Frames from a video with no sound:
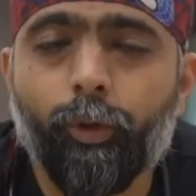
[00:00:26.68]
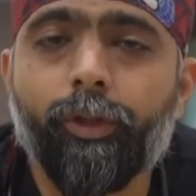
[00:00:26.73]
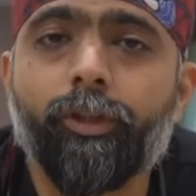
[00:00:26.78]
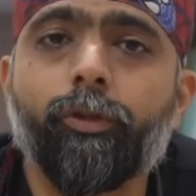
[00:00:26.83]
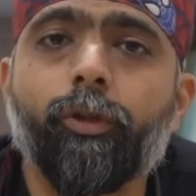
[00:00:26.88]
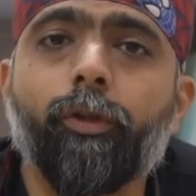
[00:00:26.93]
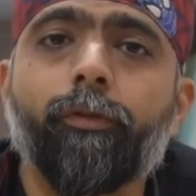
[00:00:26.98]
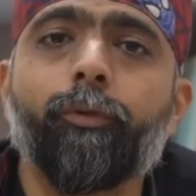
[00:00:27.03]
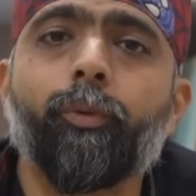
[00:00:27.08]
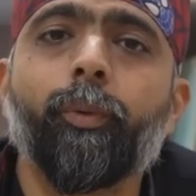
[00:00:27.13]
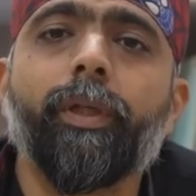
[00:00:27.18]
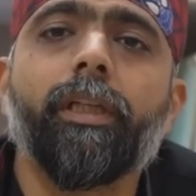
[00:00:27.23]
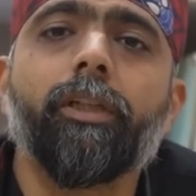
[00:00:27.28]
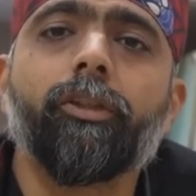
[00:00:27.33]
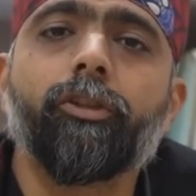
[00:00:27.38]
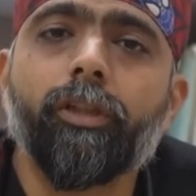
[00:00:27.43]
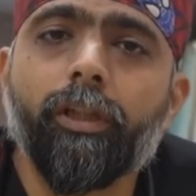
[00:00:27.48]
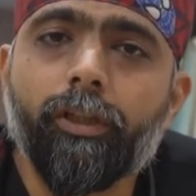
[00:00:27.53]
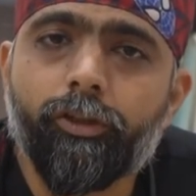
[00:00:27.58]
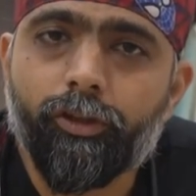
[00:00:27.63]
So instead of doing a
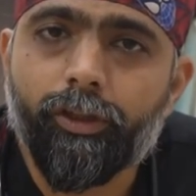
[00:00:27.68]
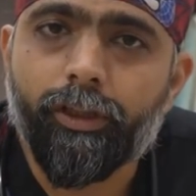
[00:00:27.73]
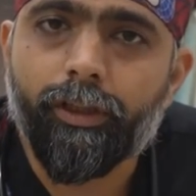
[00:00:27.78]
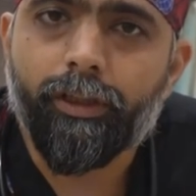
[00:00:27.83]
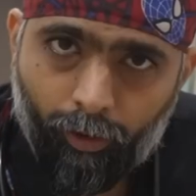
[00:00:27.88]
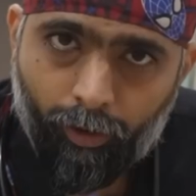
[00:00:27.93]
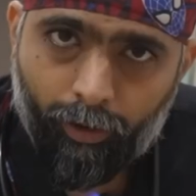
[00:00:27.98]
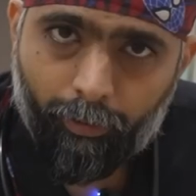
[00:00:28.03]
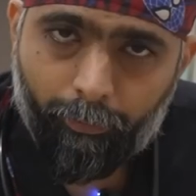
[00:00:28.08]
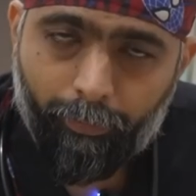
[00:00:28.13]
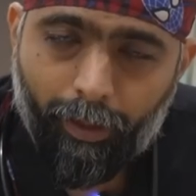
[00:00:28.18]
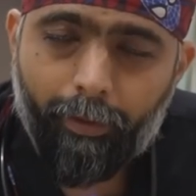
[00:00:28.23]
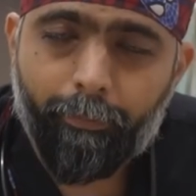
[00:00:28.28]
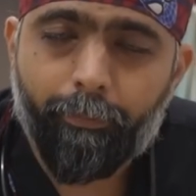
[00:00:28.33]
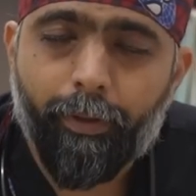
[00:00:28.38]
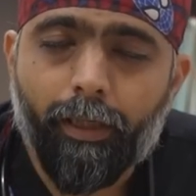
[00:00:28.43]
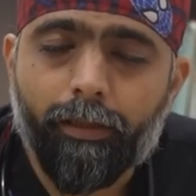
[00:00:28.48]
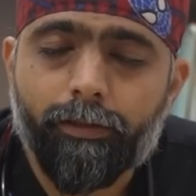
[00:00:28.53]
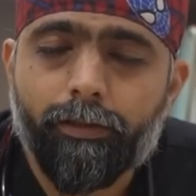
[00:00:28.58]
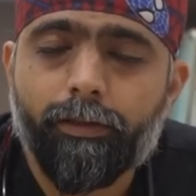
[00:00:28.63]
surgery or a
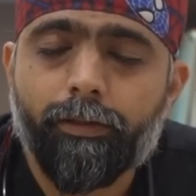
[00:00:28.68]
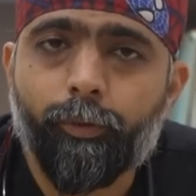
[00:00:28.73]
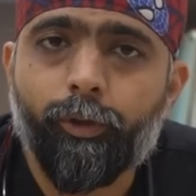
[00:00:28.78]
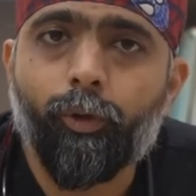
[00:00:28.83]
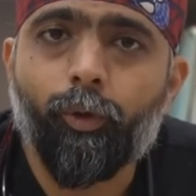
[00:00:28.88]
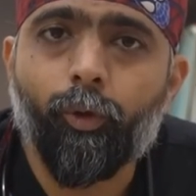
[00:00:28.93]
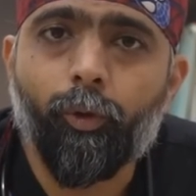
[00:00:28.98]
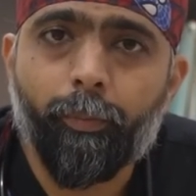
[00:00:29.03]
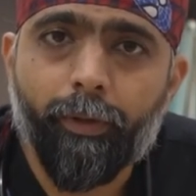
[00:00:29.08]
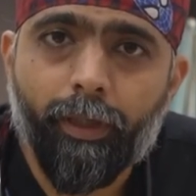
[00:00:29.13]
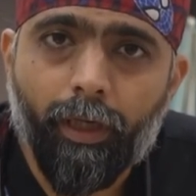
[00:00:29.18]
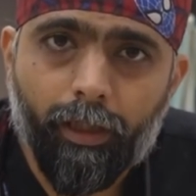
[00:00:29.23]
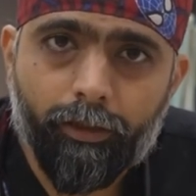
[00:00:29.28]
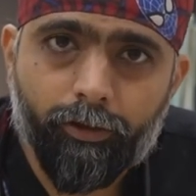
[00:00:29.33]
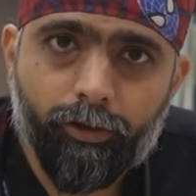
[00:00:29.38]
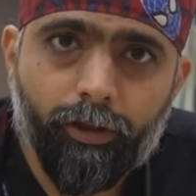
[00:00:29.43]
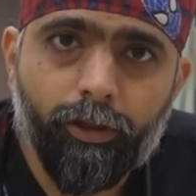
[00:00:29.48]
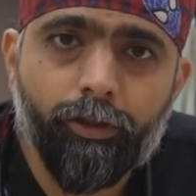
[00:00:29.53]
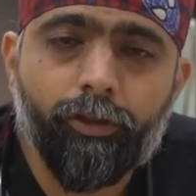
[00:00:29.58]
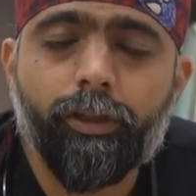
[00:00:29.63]
bypass, the open
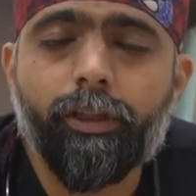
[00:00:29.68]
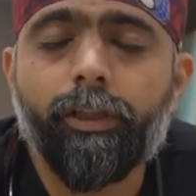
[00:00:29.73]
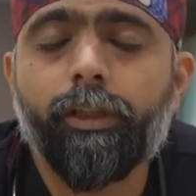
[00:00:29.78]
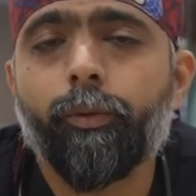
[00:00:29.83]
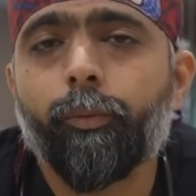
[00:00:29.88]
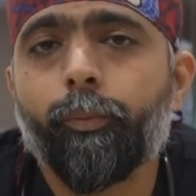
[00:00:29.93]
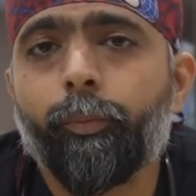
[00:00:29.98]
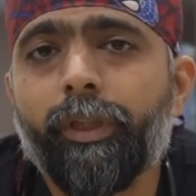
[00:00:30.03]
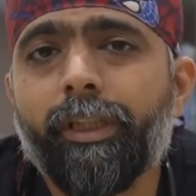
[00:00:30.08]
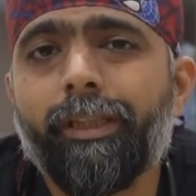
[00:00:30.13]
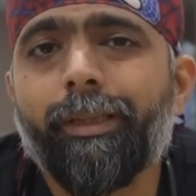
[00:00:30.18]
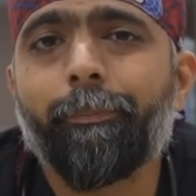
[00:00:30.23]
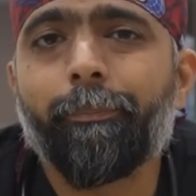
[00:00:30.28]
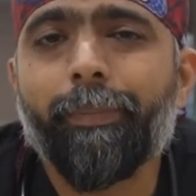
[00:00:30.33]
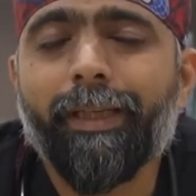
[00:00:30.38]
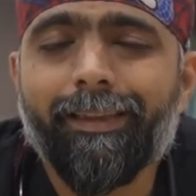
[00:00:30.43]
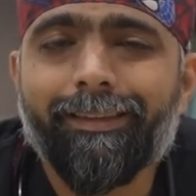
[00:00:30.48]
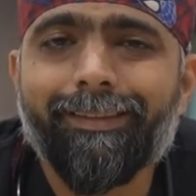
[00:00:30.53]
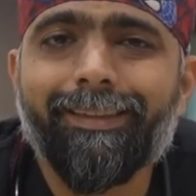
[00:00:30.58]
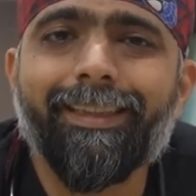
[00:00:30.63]
heart surgery, we
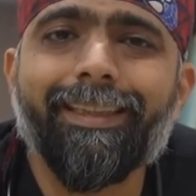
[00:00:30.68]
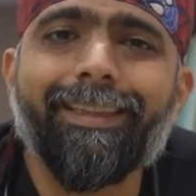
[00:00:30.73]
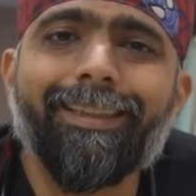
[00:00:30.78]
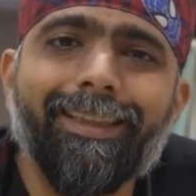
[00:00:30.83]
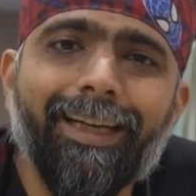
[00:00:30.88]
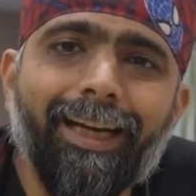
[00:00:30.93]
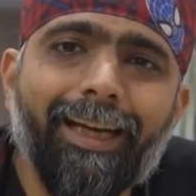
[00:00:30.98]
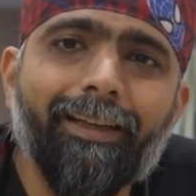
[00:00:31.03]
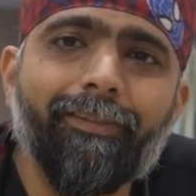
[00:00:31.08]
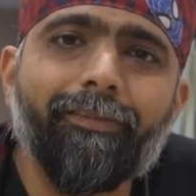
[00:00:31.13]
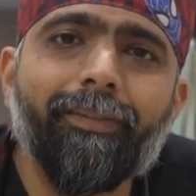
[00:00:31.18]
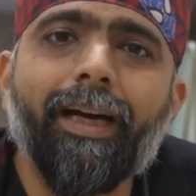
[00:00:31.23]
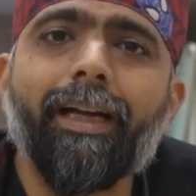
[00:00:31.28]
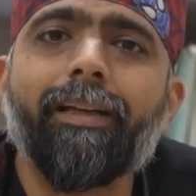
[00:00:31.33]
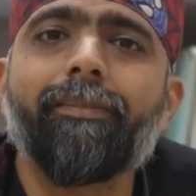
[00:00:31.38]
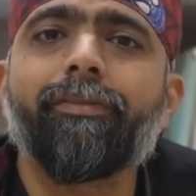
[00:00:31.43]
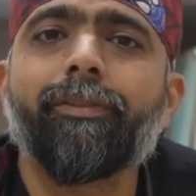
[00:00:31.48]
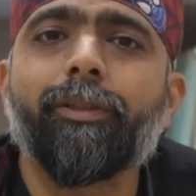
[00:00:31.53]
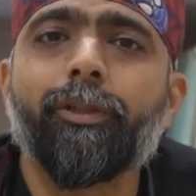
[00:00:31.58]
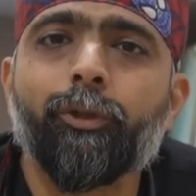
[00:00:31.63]
replace the entire
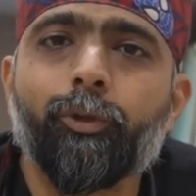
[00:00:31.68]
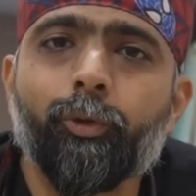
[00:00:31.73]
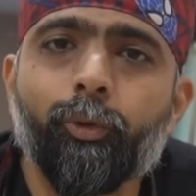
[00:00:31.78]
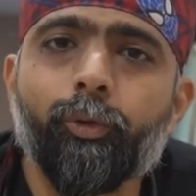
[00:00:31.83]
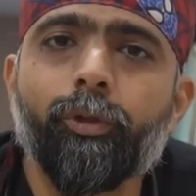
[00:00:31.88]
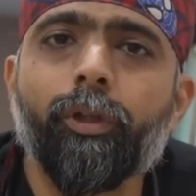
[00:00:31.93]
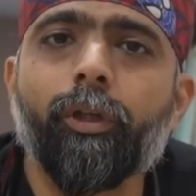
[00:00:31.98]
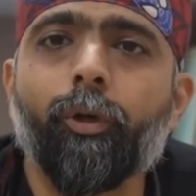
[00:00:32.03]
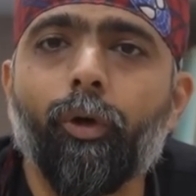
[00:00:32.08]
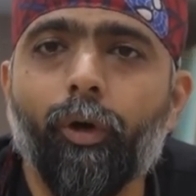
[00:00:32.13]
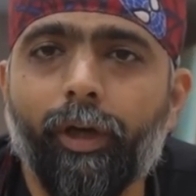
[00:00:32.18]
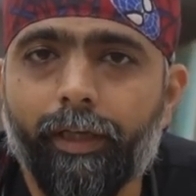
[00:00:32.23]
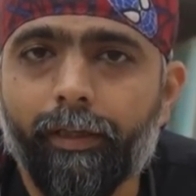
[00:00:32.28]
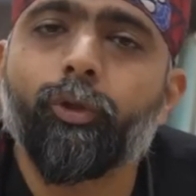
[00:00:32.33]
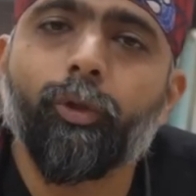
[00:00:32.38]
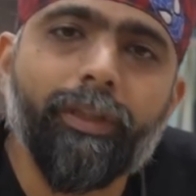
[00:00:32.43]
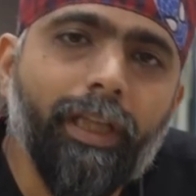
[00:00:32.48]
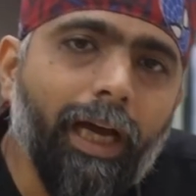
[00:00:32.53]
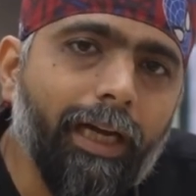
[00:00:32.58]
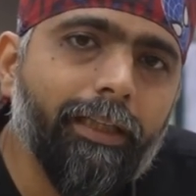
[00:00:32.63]
valve through the groin.
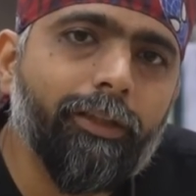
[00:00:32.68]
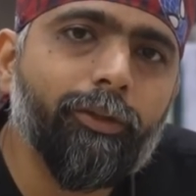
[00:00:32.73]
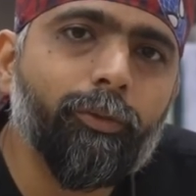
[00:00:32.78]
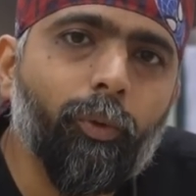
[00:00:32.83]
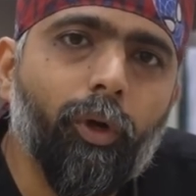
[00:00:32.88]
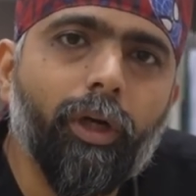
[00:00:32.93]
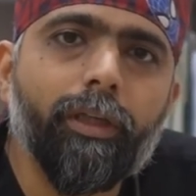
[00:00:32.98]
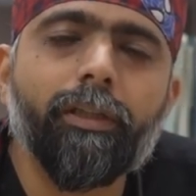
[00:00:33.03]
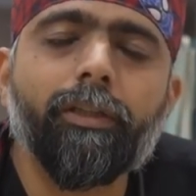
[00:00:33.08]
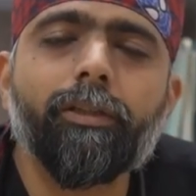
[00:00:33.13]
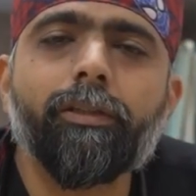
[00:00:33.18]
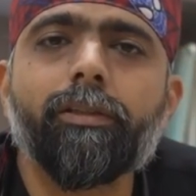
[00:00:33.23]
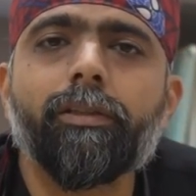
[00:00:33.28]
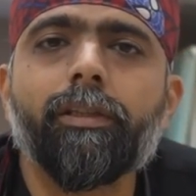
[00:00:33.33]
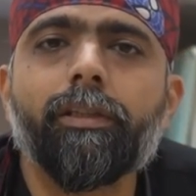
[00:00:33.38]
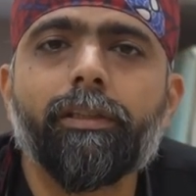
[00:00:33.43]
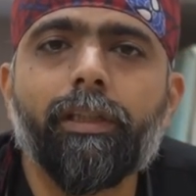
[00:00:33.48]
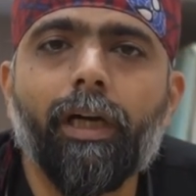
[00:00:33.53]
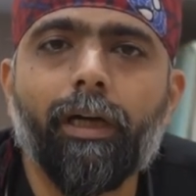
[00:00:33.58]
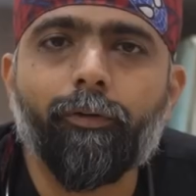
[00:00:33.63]
So that is what is
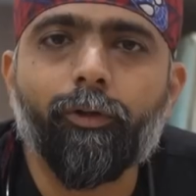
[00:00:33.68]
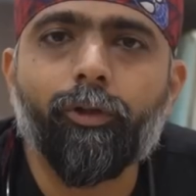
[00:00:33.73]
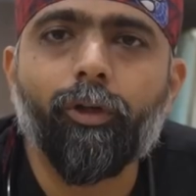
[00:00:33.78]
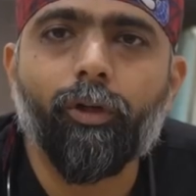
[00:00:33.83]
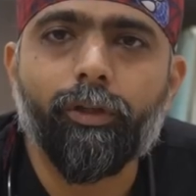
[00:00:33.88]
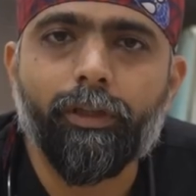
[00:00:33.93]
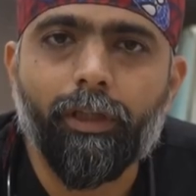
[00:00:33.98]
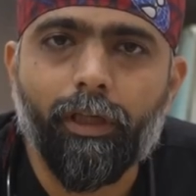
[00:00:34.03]
TAVR or